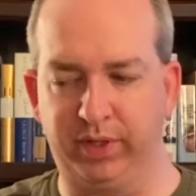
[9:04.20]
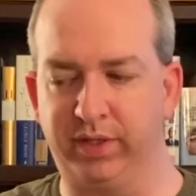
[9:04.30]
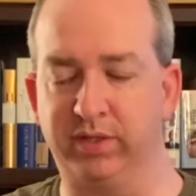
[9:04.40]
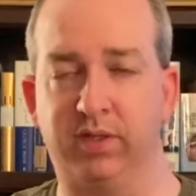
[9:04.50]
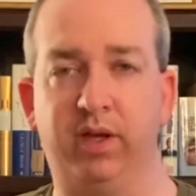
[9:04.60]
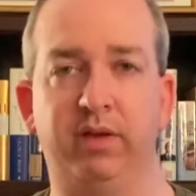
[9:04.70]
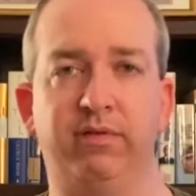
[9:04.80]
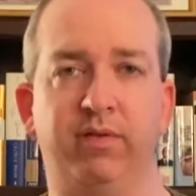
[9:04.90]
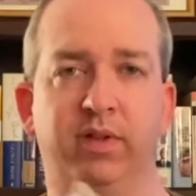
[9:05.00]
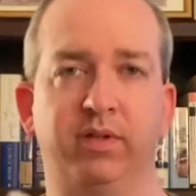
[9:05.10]
life
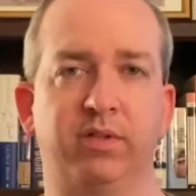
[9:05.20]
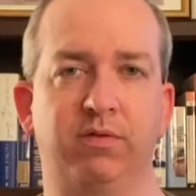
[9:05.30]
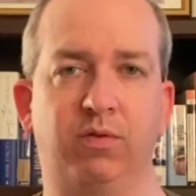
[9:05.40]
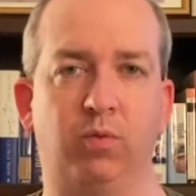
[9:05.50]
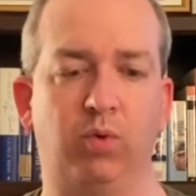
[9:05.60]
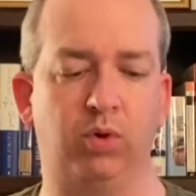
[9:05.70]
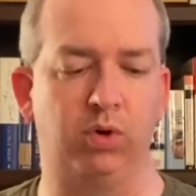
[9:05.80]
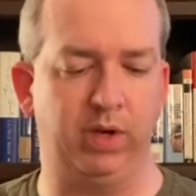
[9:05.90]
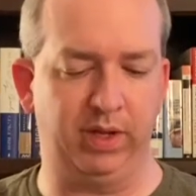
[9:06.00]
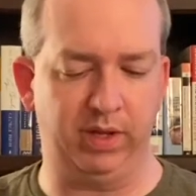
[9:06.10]
and the Civil War
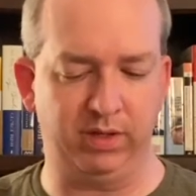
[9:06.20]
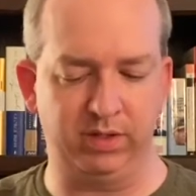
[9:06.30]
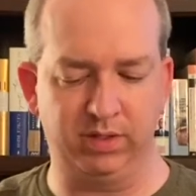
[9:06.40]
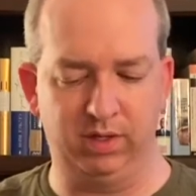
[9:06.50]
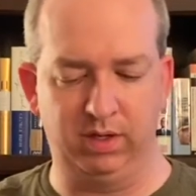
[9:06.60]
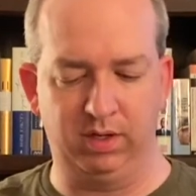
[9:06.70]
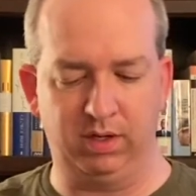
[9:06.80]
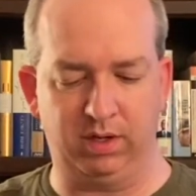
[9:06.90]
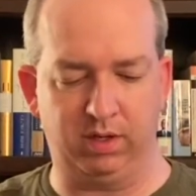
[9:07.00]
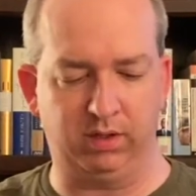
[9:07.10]
and
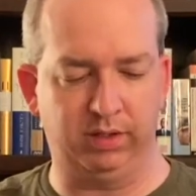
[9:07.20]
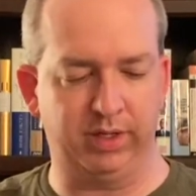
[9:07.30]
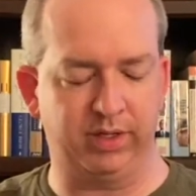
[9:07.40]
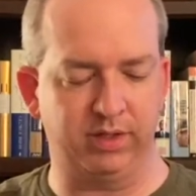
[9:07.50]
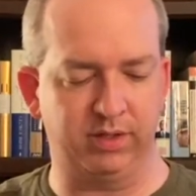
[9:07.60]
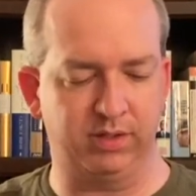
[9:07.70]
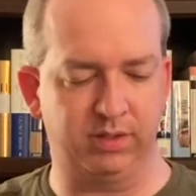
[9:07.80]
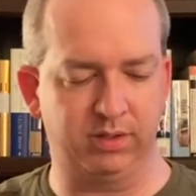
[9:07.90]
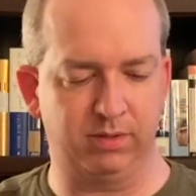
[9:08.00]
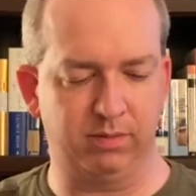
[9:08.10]
Lincoln's
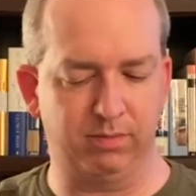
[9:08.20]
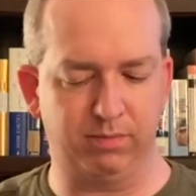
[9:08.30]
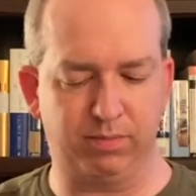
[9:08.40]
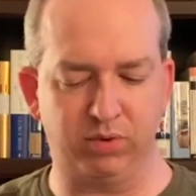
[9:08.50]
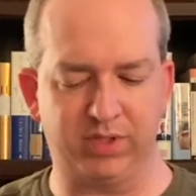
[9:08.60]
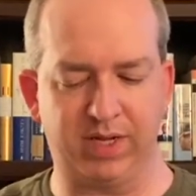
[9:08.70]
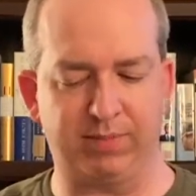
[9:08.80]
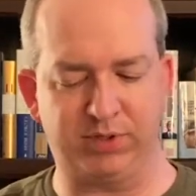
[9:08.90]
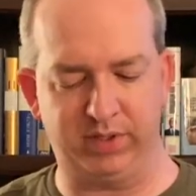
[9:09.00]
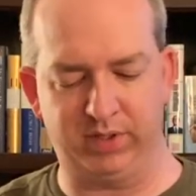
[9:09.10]

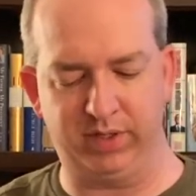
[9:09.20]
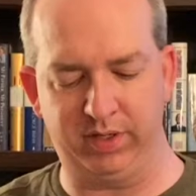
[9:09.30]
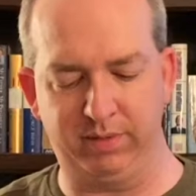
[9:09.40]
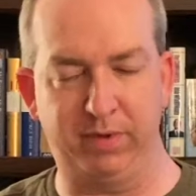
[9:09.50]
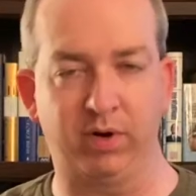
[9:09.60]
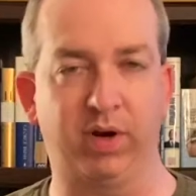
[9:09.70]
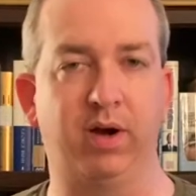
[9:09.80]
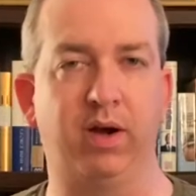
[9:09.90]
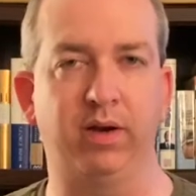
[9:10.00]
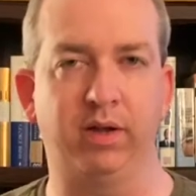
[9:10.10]
perception in
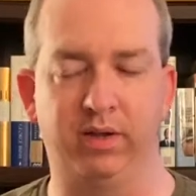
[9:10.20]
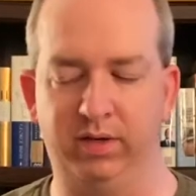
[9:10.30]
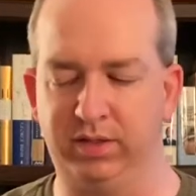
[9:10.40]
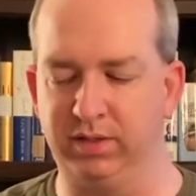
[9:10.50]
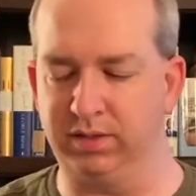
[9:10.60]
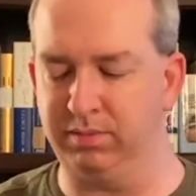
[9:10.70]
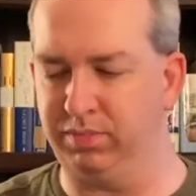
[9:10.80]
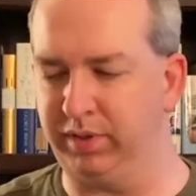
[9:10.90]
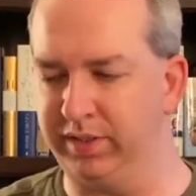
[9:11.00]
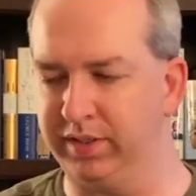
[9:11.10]
Americana and his
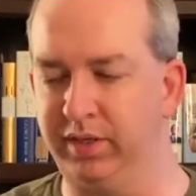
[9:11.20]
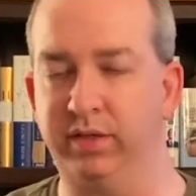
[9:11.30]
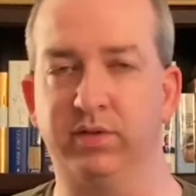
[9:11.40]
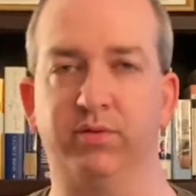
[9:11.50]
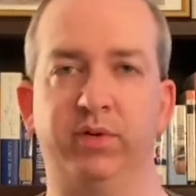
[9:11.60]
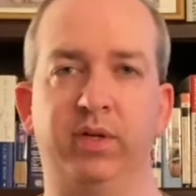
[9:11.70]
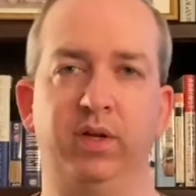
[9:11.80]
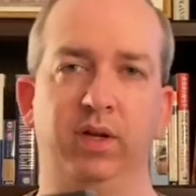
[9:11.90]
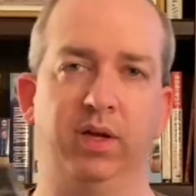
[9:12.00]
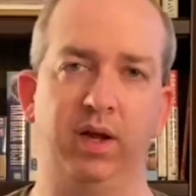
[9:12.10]
place in history
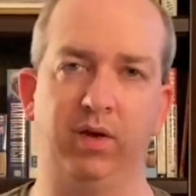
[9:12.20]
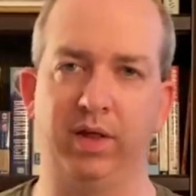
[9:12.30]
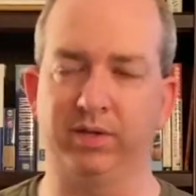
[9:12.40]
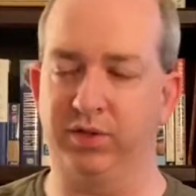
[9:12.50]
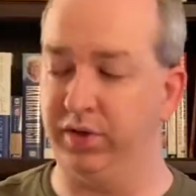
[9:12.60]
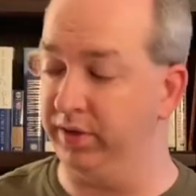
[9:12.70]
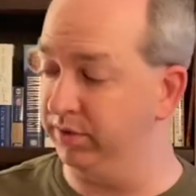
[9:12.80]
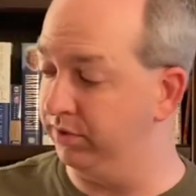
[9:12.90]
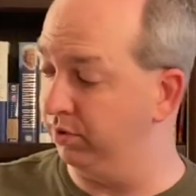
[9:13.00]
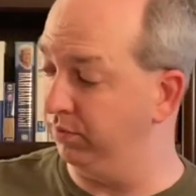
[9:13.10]
and how that's changed
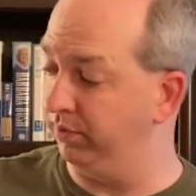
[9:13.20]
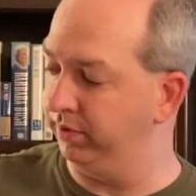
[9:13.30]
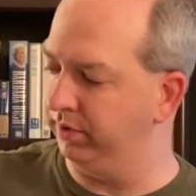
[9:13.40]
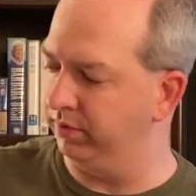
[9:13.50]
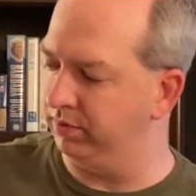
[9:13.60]
over the years.